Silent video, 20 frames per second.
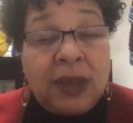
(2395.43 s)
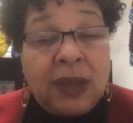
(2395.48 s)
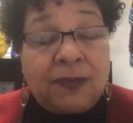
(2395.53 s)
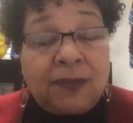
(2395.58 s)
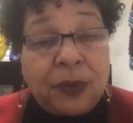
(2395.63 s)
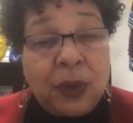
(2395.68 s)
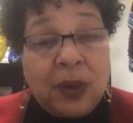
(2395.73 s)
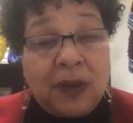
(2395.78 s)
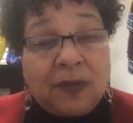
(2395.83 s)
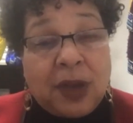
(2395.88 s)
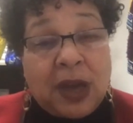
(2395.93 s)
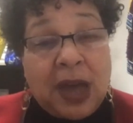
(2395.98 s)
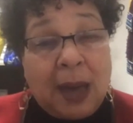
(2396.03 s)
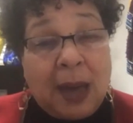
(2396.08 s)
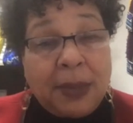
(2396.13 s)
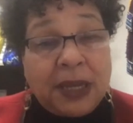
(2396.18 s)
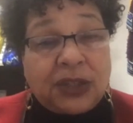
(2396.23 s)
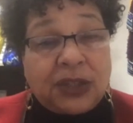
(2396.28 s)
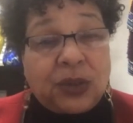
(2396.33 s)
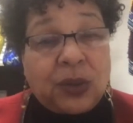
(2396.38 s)
if you have
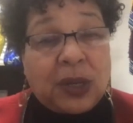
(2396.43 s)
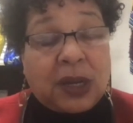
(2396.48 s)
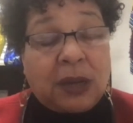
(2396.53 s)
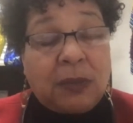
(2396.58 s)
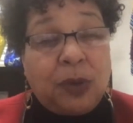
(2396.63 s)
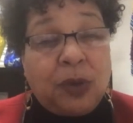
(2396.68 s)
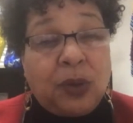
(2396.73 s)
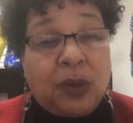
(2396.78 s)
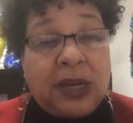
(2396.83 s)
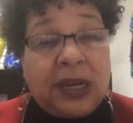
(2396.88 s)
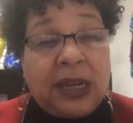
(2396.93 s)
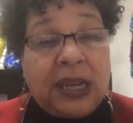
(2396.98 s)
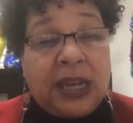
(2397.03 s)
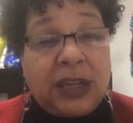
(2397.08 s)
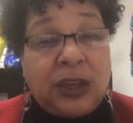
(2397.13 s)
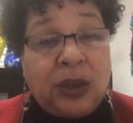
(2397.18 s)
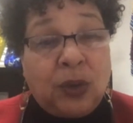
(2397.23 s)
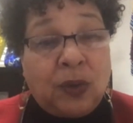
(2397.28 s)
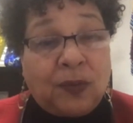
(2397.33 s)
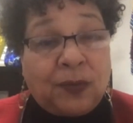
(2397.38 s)
come into a community
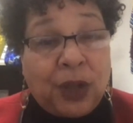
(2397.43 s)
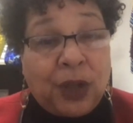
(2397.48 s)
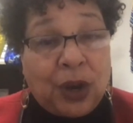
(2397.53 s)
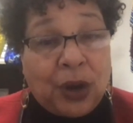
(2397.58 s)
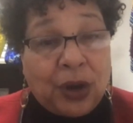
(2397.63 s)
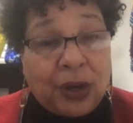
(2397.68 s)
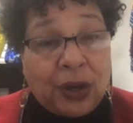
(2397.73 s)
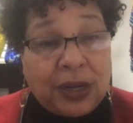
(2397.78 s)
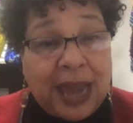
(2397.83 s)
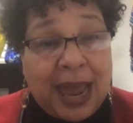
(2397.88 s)
and you've learned